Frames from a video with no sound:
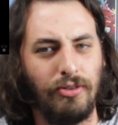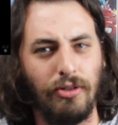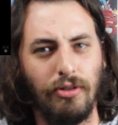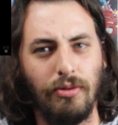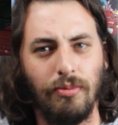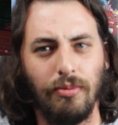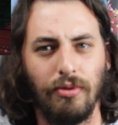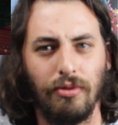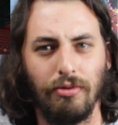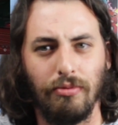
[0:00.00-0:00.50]

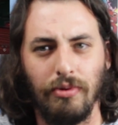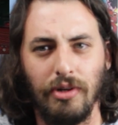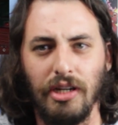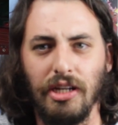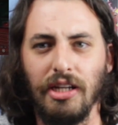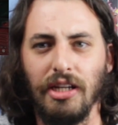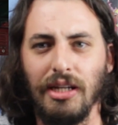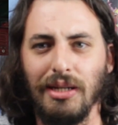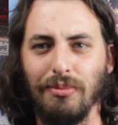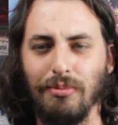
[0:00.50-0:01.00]
Doom
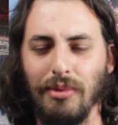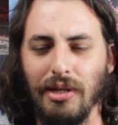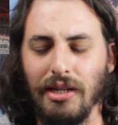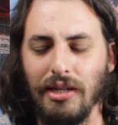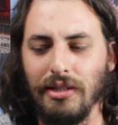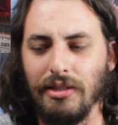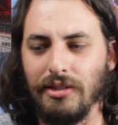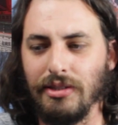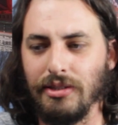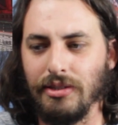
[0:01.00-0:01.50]
3
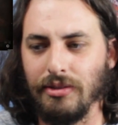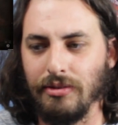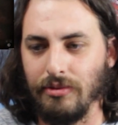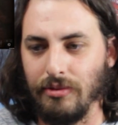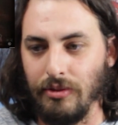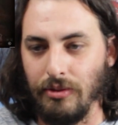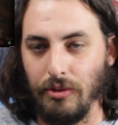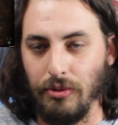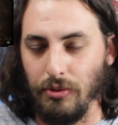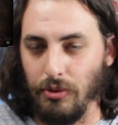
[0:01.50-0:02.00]
meets
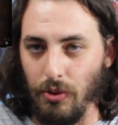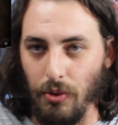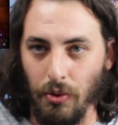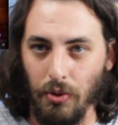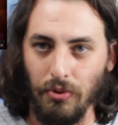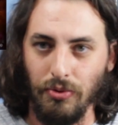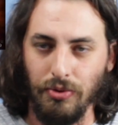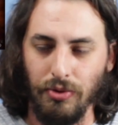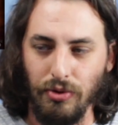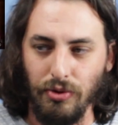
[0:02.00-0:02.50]

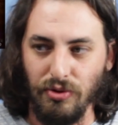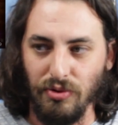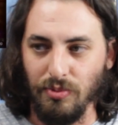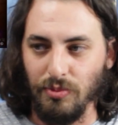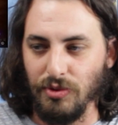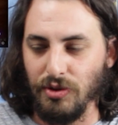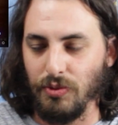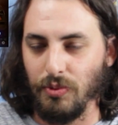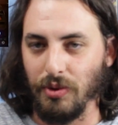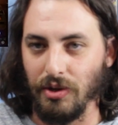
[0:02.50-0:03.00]
old
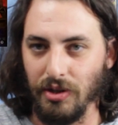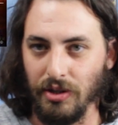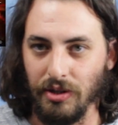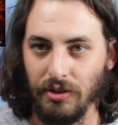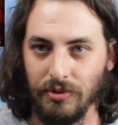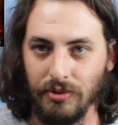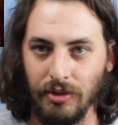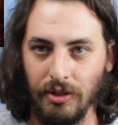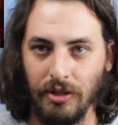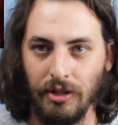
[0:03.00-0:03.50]
Dooms, where